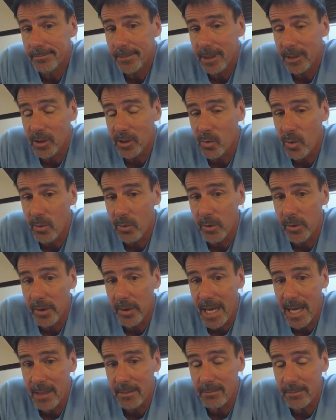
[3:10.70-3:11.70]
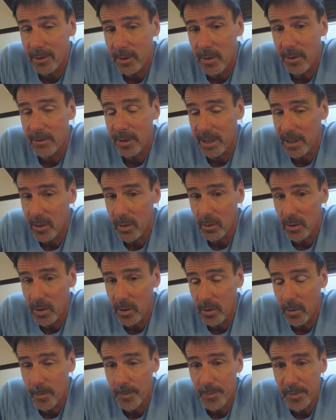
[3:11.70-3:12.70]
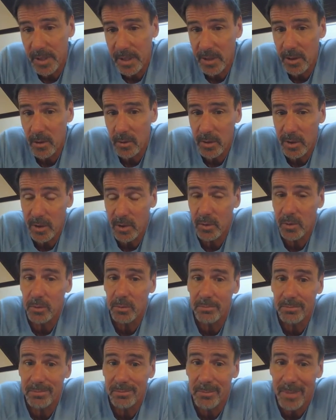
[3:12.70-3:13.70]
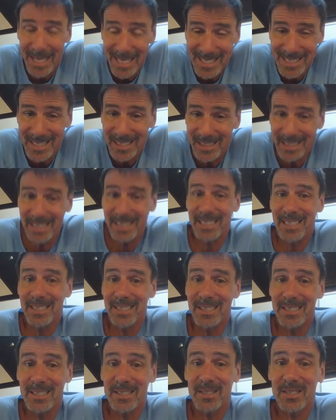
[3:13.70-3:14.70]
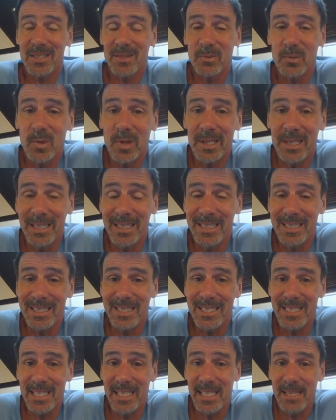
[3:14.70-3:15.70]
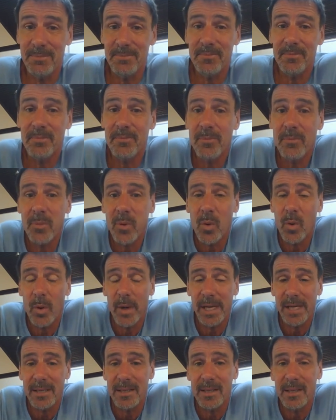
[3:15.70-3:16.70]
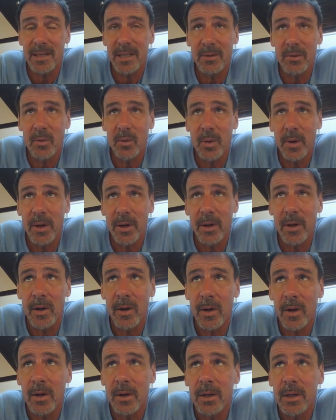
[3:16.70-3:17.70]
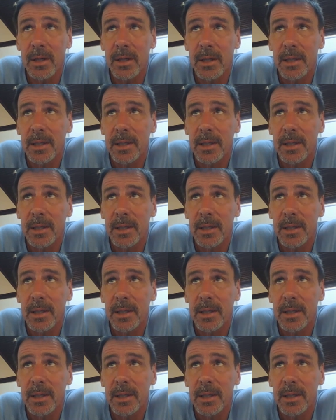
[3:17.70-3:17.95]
Take the square root of that, you have the EOQ. EOQ basically is what is the point where